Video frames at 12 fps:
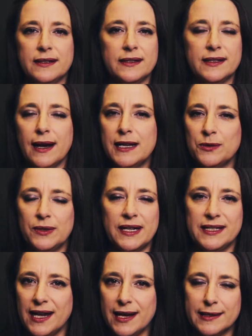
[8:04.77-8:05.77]
does what it
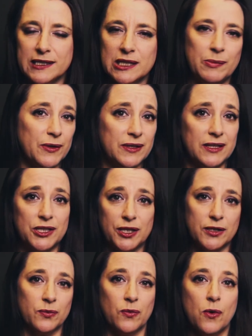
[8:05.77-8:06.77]
does is because it's
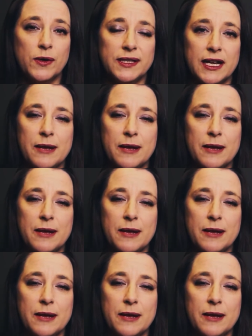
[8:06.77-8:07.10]
just water.